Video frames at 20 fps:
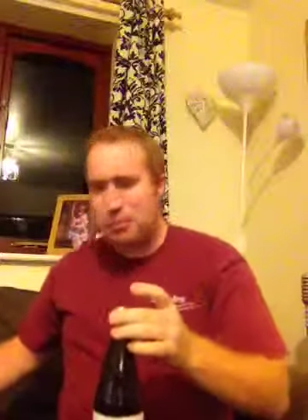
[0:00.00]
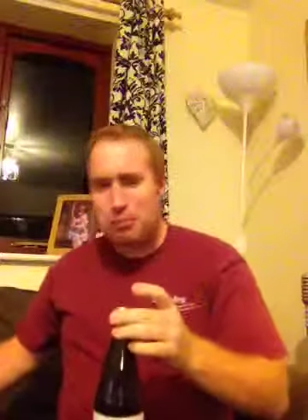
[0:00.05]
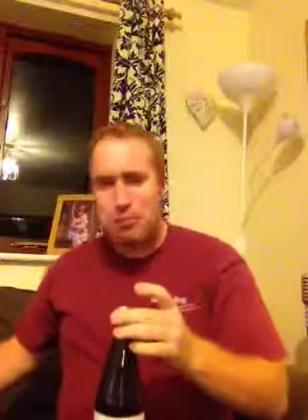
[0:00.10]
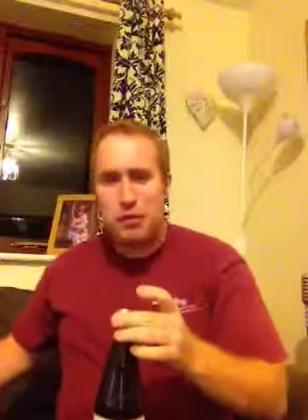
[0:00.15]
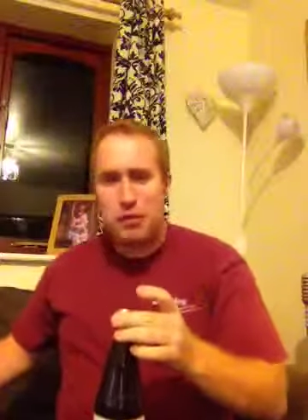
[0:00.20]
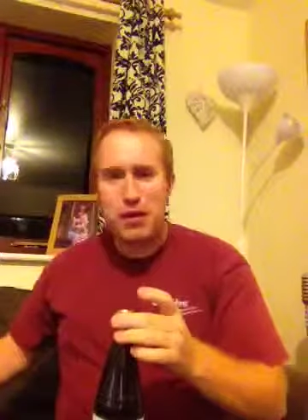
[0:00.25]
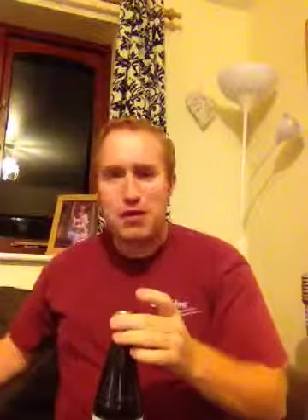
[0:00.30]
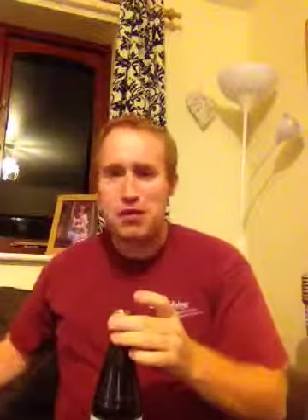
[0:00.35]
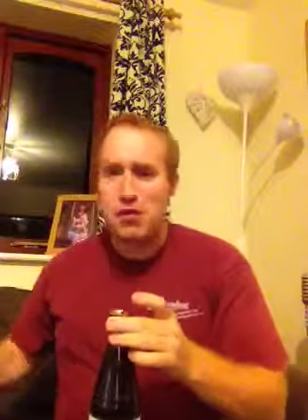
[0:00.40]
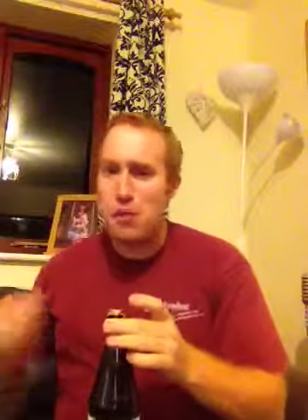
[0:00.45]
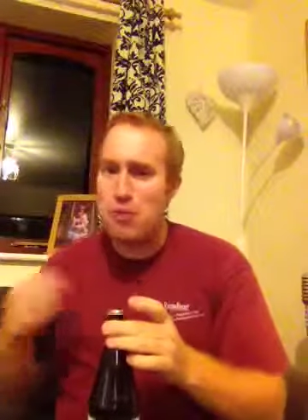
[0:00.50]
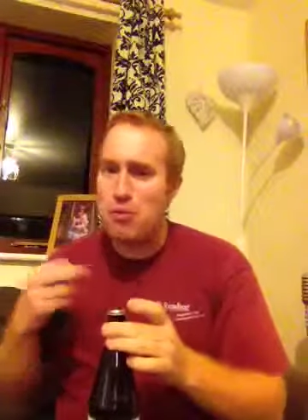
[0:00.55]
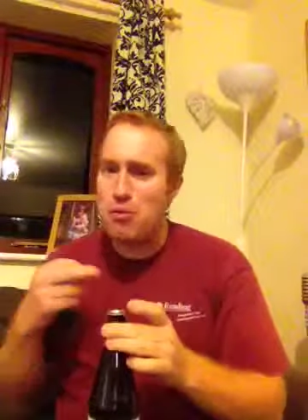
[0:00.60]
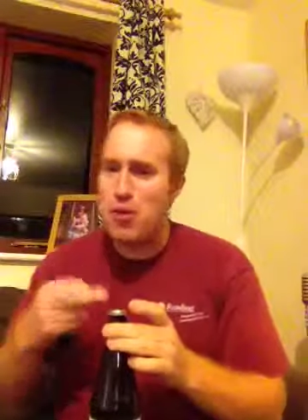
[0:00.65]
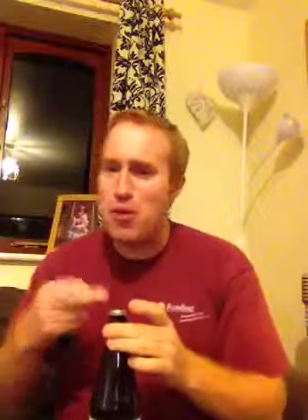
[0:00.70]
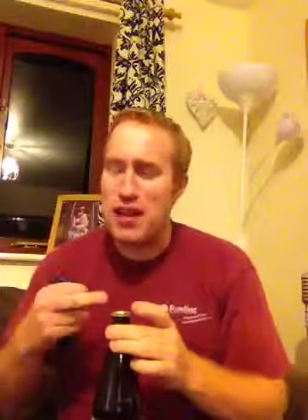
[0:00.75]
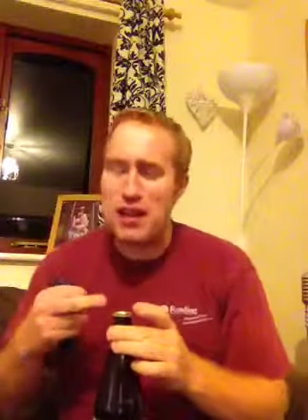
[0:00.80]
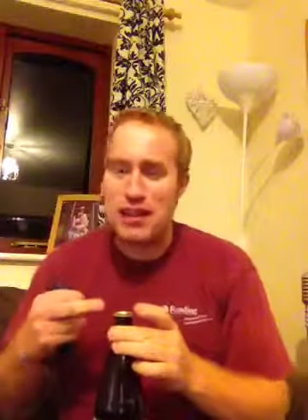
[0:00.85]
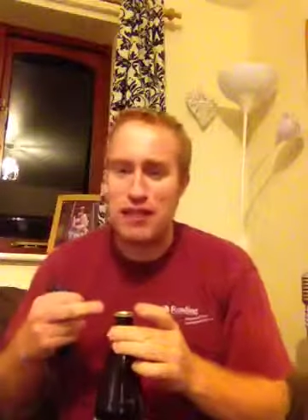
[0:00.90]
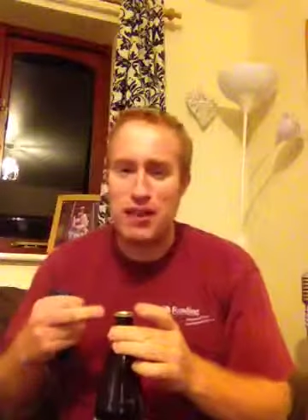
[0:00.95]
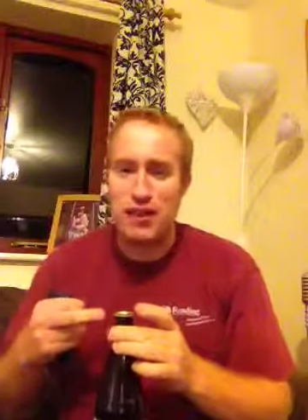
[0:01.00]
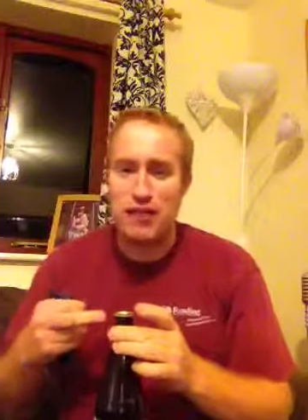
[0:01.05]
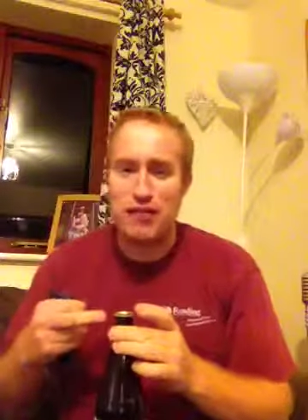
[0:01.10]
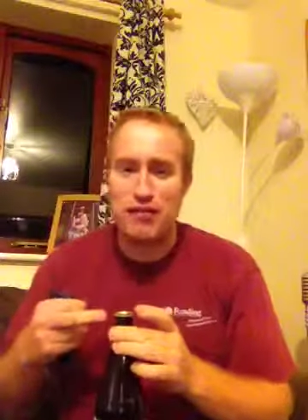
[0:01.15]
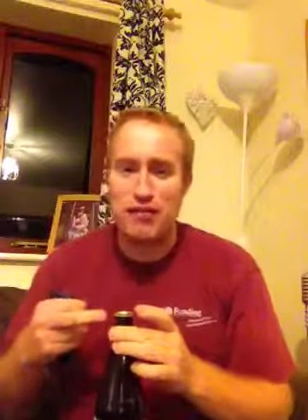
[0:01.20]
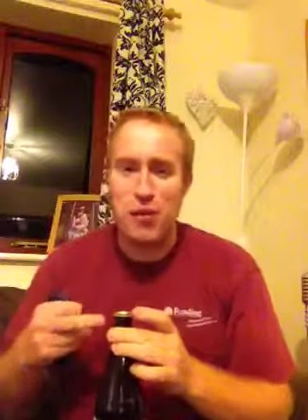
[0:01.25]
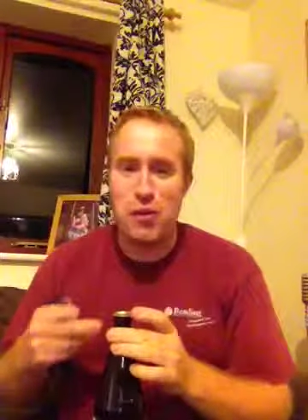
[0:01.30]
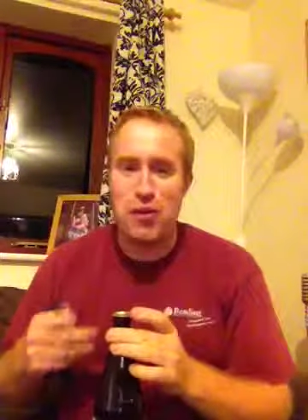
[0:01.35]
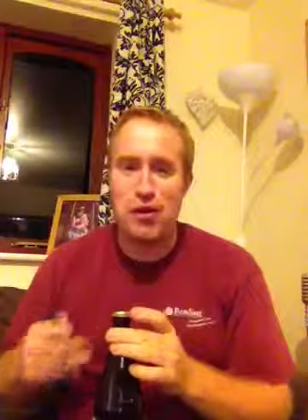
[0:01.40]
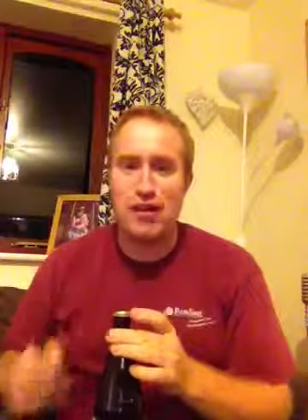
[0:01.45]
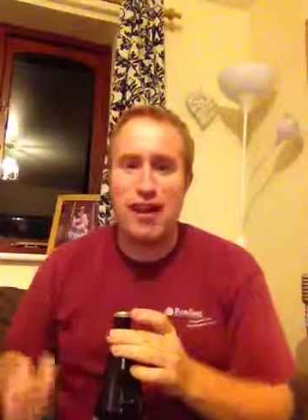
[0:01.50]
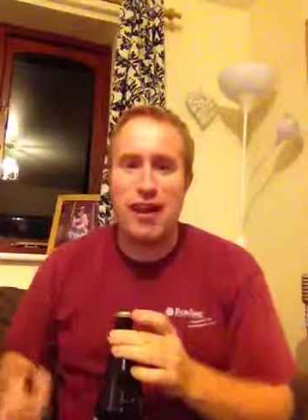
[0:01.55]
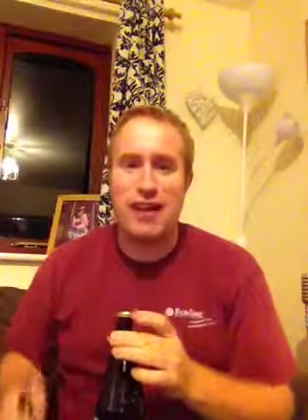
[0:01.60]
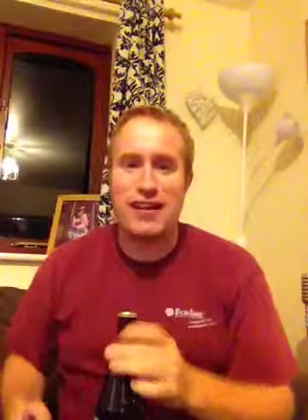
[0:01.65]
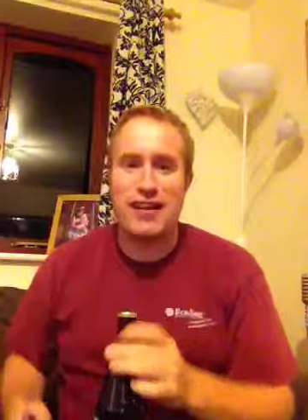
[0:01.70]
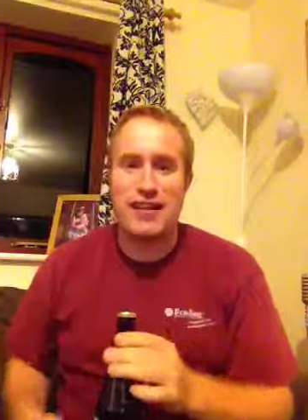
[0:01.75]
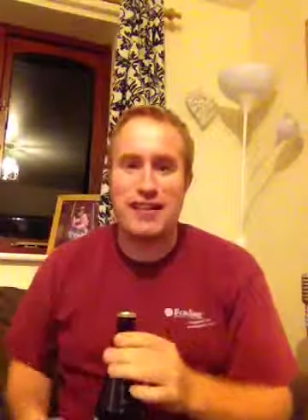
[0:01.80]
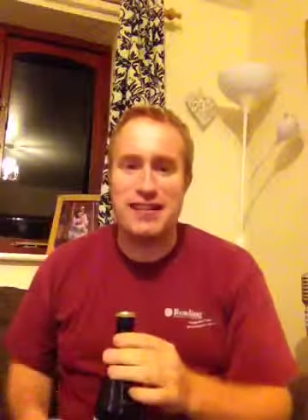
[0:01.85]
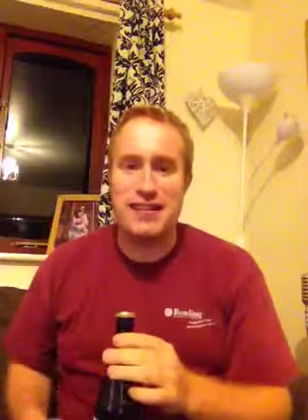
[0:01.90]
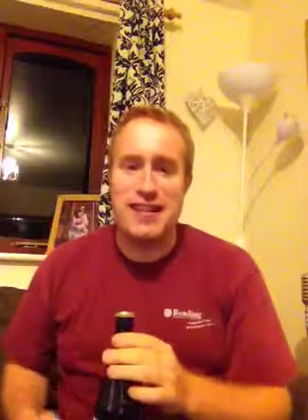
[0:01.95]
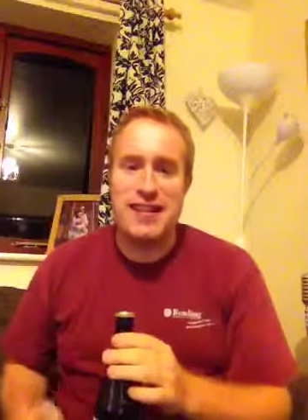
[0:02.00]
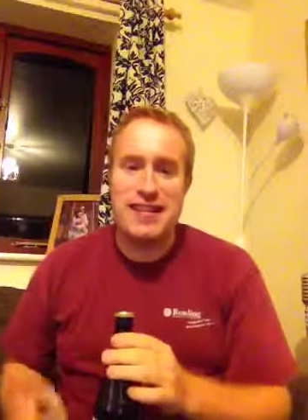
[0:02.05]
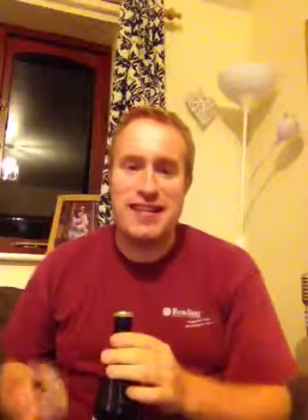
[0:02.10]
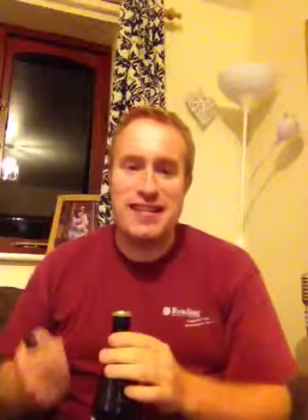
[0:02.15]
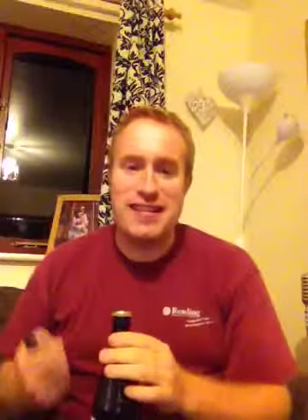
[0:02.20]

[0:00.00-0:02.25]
So I'm really looking forward to cracking this.